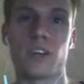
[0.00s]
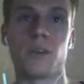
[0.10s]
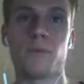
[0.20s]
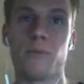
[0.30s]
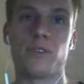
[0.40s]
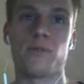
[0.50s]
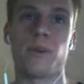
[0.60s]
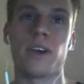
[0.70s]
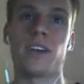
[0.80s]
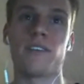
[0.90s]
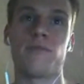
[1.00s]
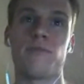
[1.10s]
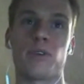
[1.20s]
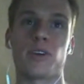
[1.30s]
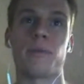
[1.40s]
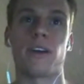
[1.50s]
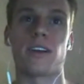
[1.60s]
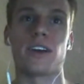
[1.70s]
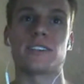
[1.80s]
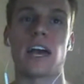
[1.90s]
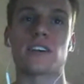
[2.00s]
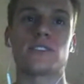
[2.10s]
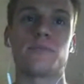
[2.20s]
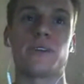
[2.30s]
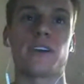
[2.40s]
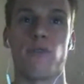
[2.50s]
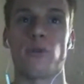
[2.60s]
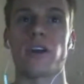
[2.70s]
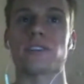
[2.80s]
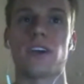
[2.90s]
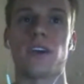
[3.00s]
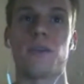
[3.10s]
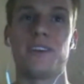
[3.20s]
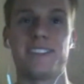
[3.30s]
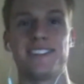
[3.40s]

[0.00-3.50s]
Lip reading: probably come up with a way of Burnout Paradise actually being a 4X game.